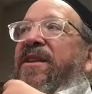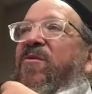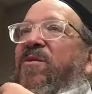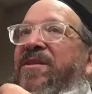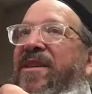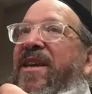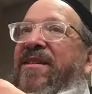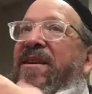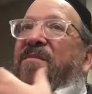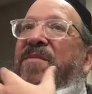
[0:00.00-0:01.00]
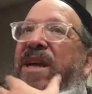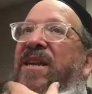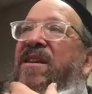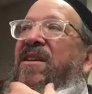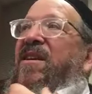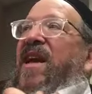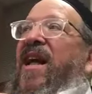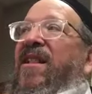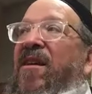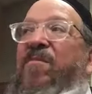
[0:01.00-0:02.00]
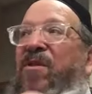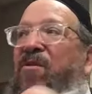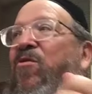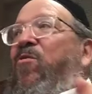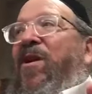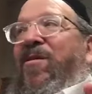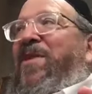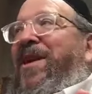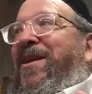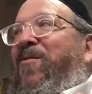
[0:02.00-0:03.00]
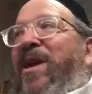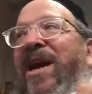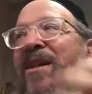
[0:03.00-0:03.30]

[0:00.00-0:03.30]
and you would say to them, like, I'll help you, you help me. We